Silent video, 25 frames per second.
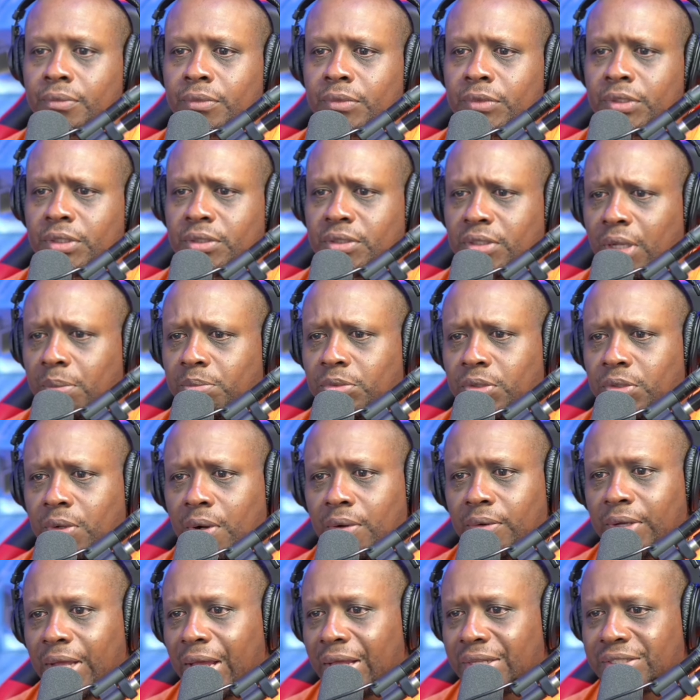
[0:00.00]
Something's
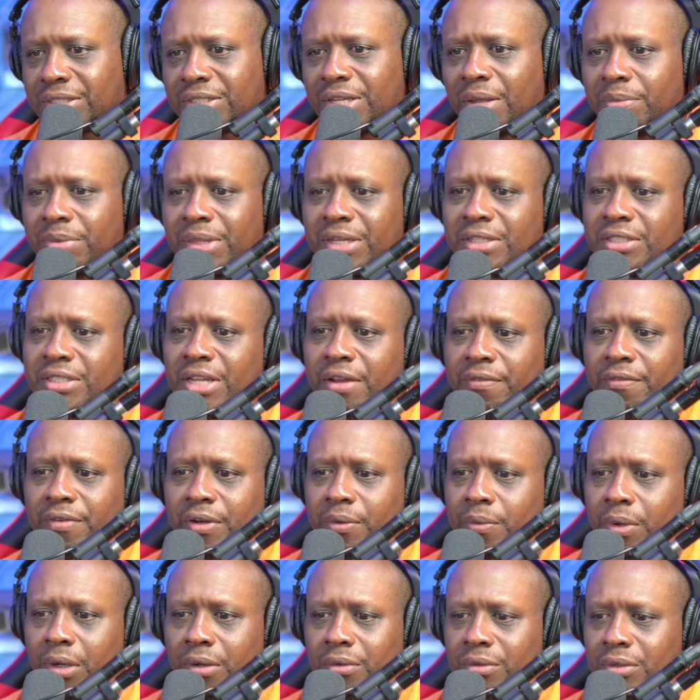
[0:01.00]
wrong, guys. Something's
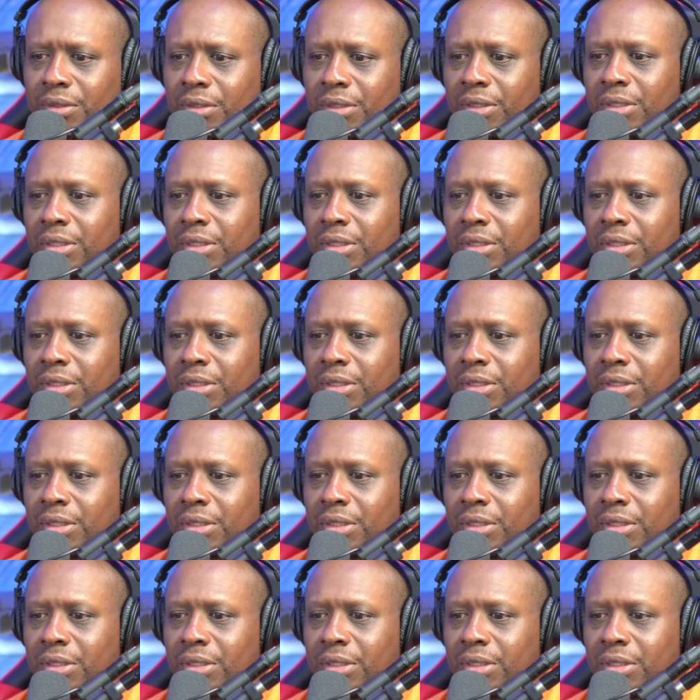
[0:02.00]
definitely wrong.